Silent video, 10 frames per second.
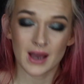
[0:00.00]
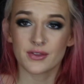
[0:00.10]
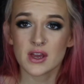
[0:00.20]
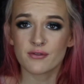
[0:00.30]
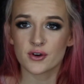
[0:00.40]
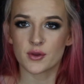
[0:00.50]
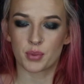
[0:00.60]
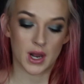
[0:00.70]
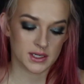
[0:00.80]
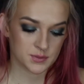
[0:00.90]
think for the
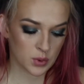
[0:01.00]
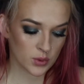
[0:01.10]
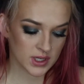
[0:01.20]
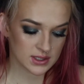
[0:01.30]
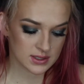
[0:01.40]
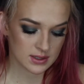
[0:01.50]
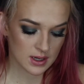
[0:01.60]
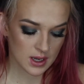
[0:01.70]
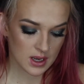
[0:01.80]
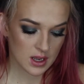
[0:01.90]
price point,
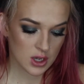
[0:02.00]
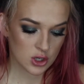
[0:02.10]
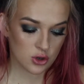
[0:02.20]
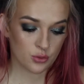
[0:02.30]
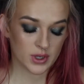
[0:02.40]
you